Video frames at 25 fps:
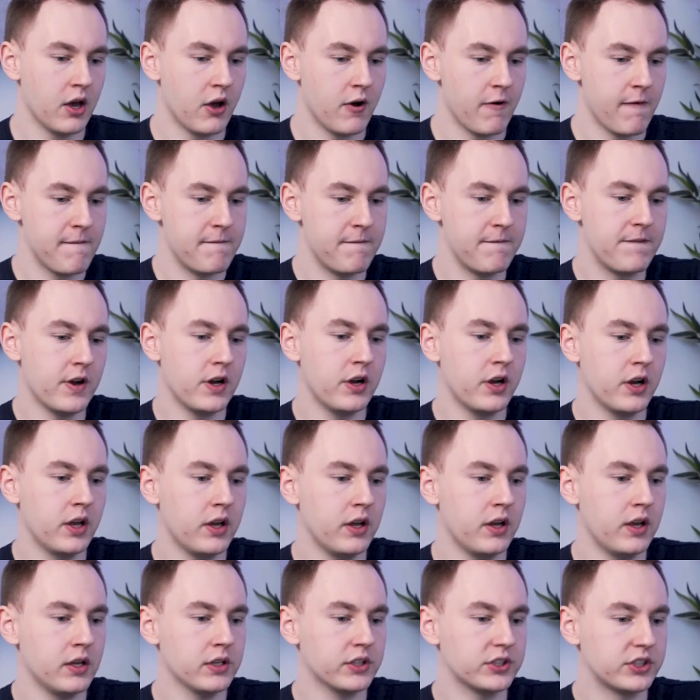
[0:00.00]

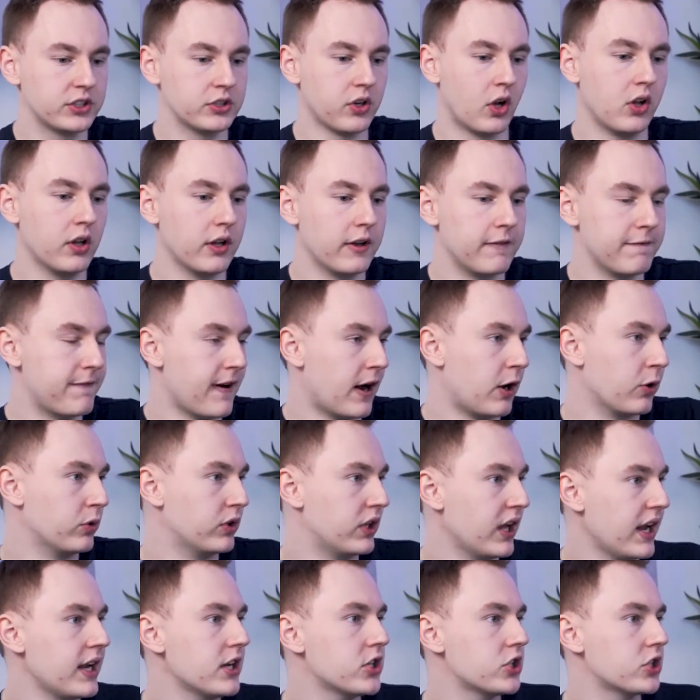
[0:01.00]
very solid
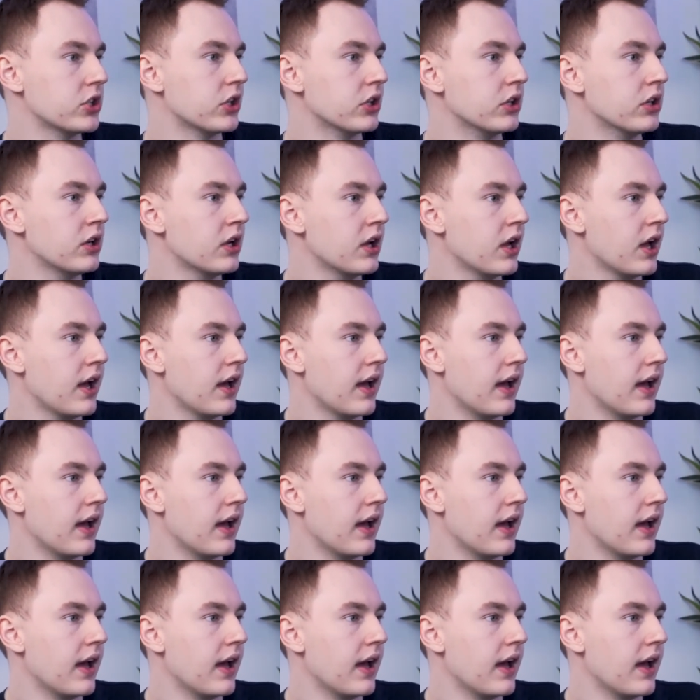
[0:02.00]
foundation.